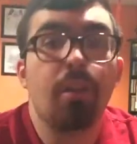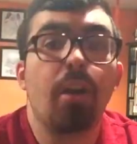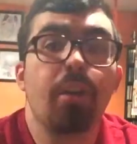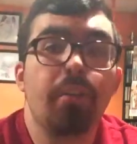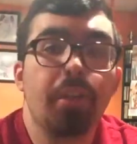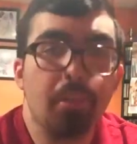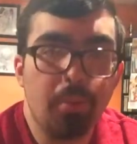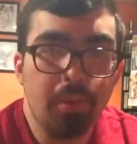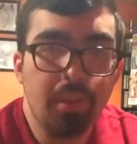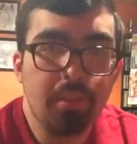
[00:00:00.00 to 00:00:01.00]
on the video,
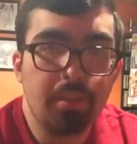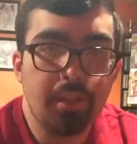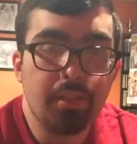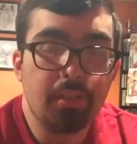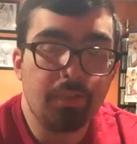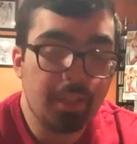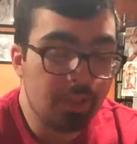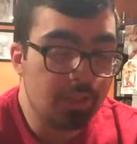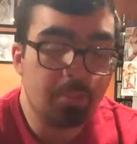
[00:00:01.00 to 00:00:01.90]
boys, and don't forget to